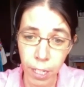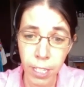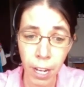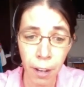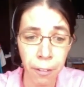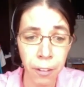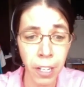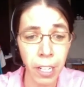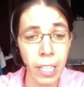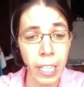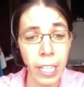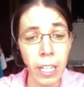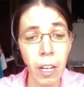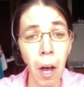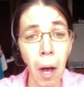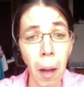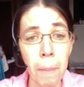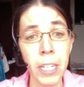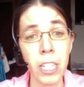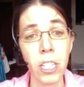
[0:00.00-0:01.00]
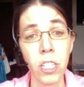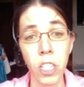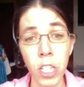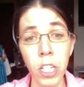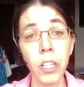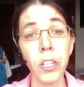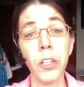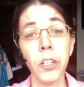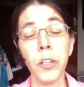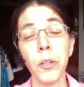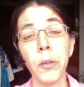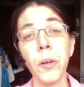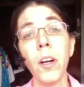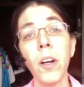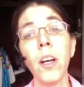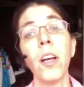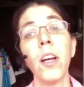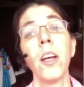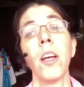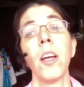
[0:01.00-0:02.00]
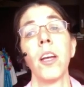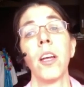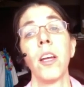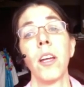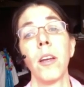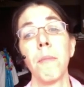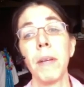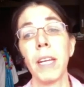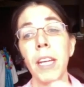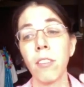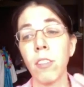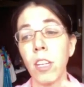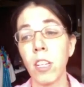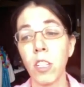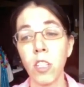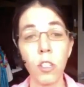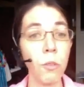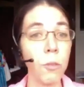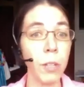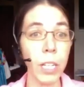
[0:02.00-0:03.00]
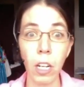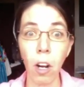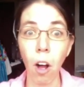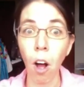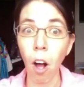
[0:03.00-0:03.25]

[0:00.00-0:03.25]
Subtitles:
definitely comment too, because I do read